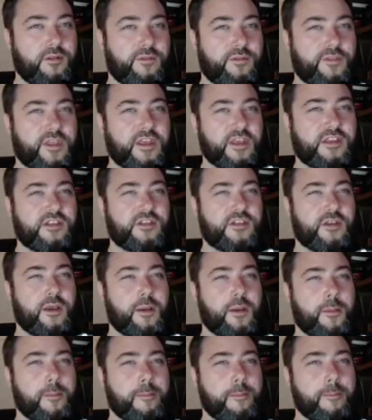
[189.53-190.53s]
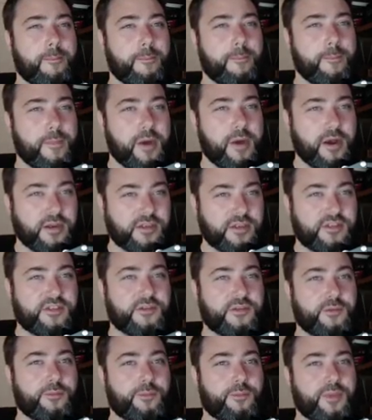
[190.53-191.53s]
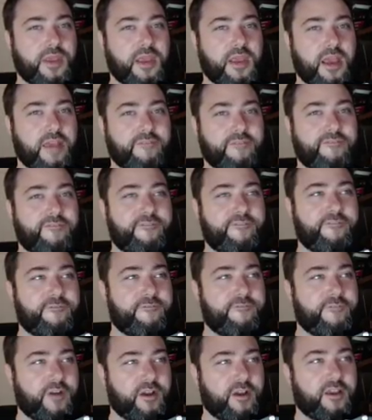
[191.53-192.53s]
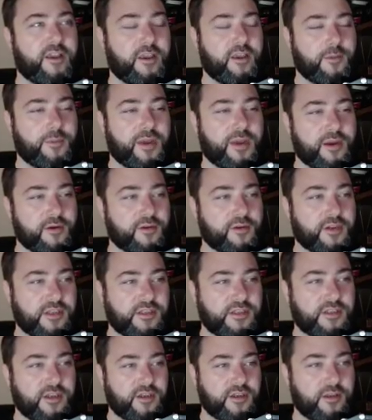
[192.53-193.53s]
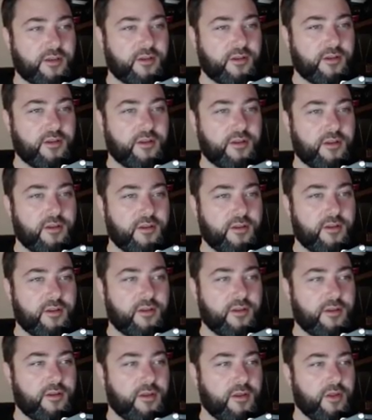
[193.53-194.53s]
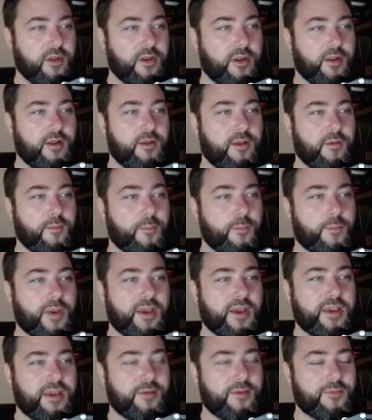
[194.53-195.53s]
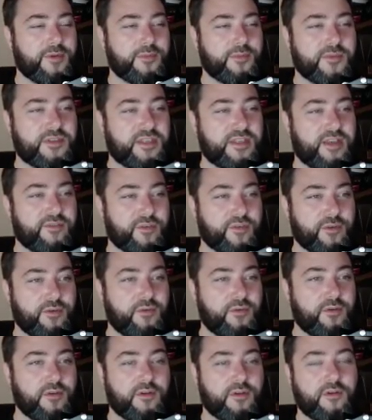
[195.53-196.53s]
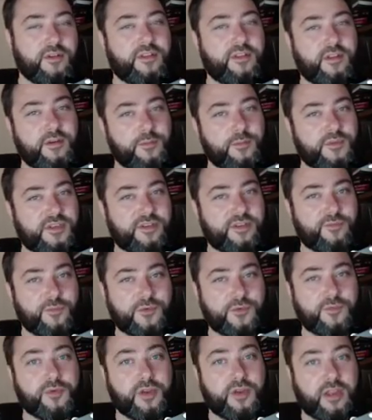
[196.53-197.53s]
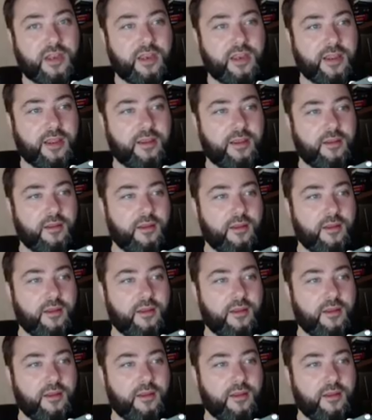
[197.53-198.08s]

This must be a fucking parody site. Backing up number 7, I think number 7 was pretty clear.